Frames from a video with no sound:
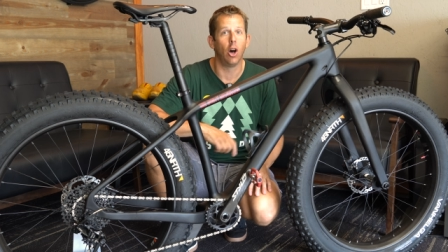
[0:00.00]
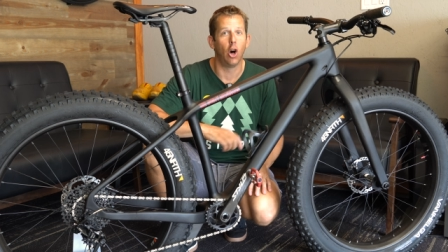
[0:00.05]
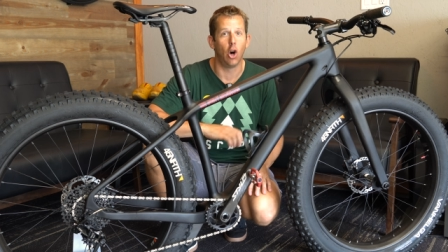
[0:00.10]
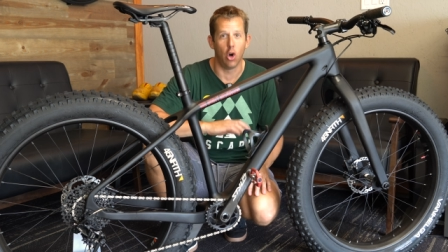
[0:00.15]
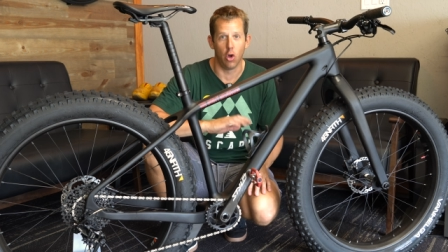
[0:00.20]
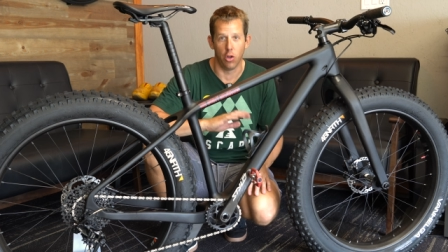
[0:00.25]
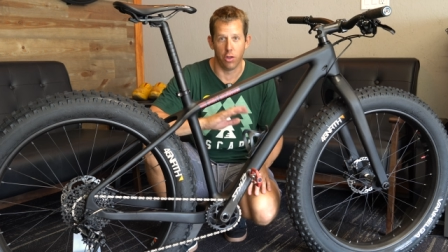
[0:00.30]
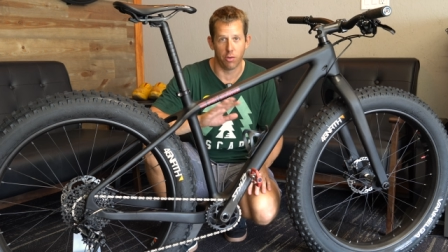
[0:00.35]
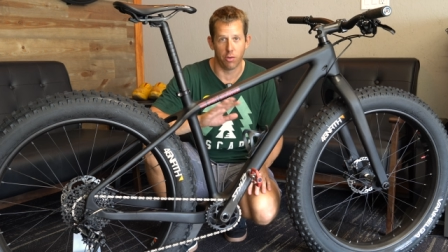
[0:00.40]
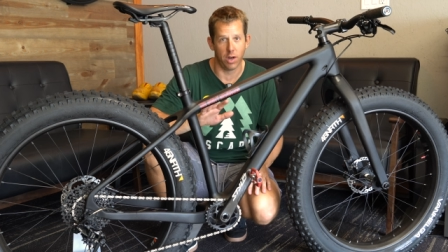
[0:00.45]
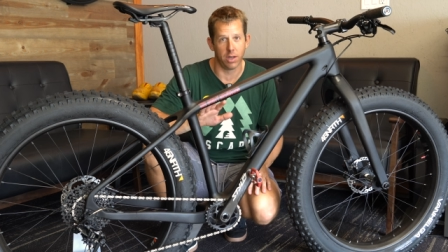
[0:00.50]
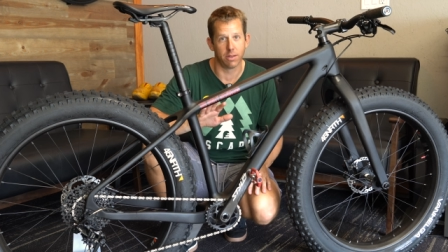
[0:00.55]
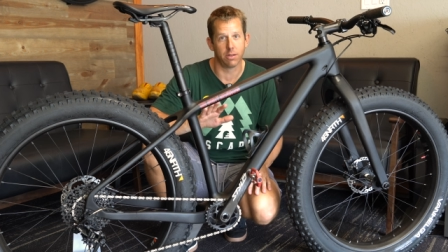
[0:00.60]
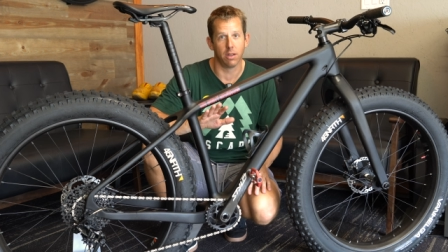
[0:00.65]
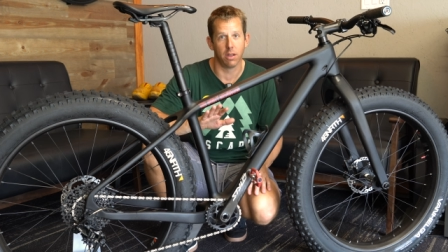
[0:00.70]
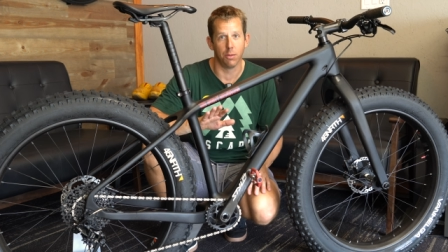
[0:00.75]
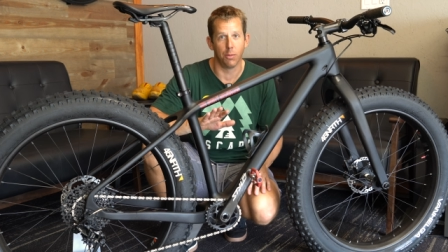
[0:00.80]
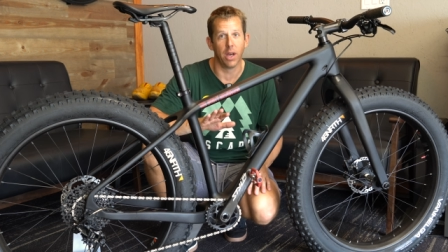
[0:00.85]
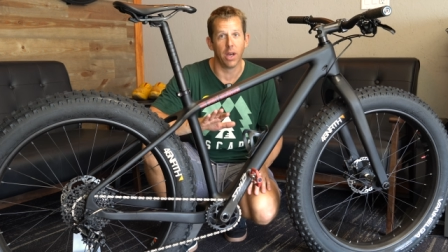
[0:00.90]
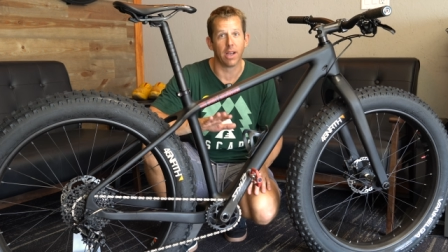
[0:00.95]
all the
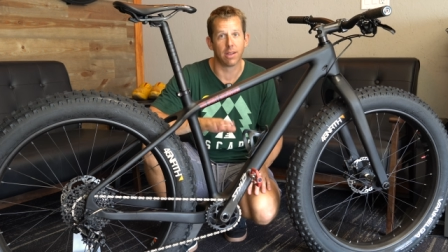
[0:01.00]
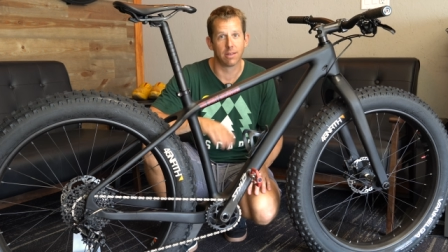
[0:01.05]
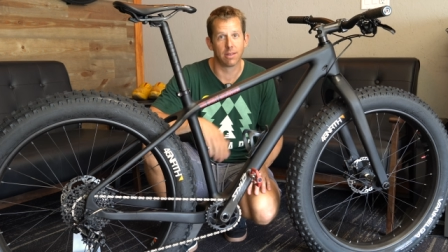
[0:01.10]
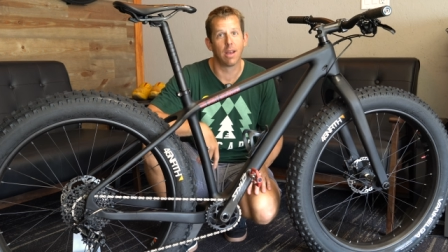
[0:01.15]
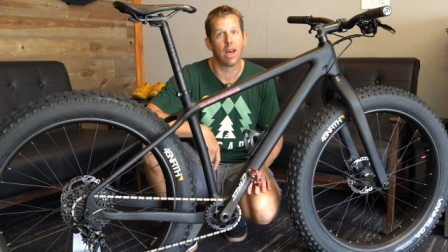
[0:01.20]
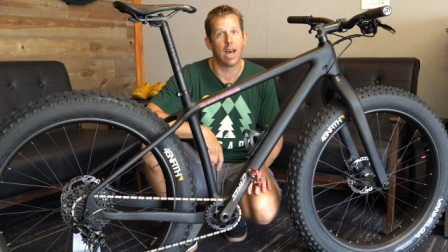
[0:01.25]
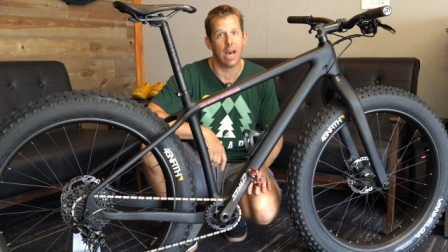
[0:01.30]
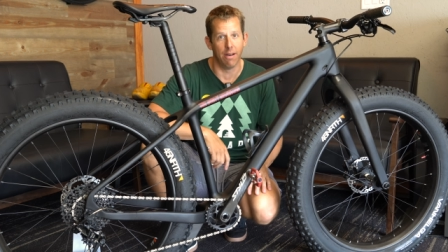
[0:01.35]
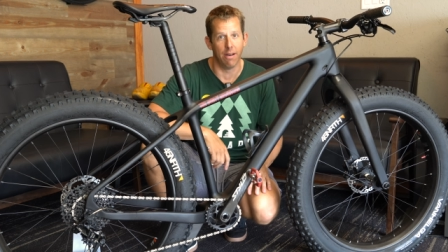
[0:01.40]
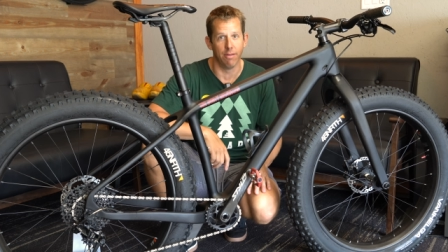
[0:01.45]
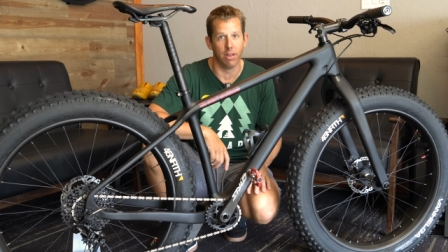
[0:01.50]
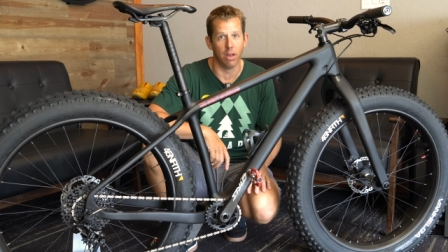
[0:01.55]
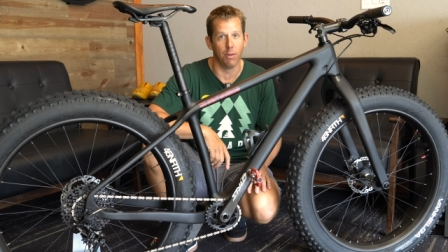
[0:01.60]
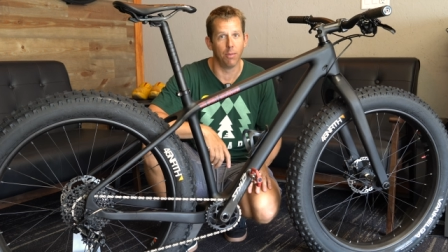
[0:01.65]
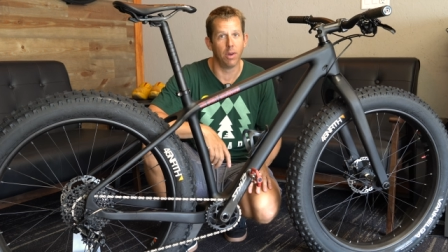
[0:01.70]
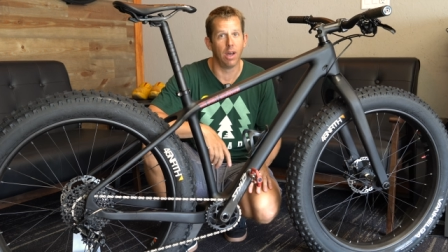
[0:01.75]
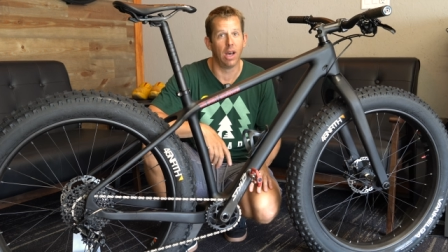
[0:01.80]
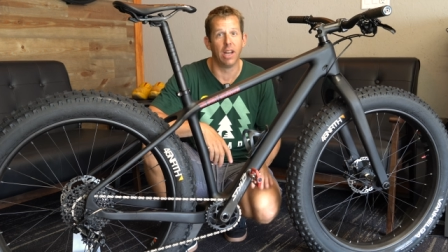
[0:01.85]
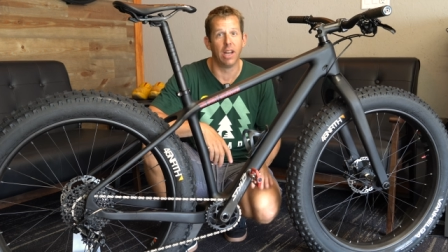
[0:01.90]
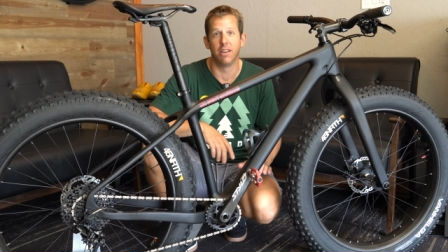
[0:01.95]
rest of the bikes have
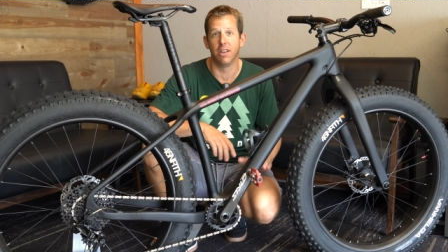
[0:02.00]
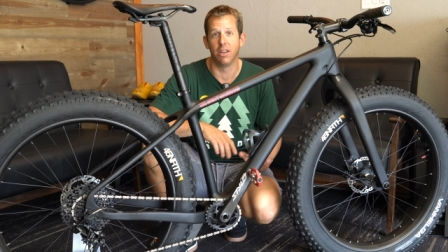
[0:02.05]
them. I